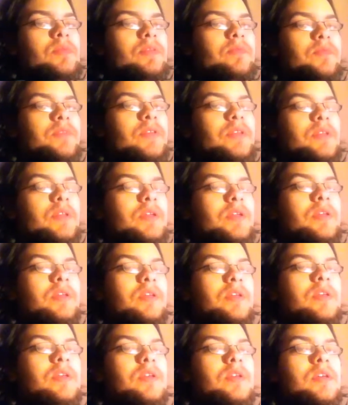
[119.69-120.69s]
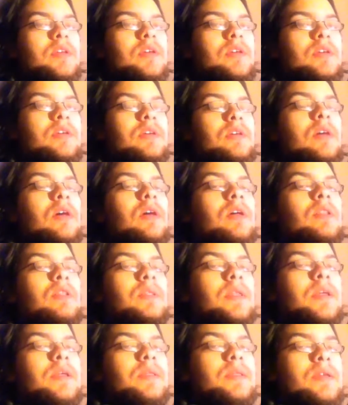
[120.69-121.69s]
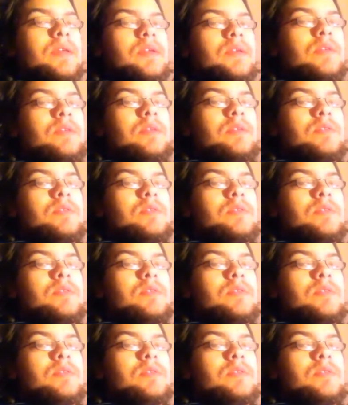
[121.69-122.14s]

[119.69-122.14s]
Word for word: been feeling uh, lately.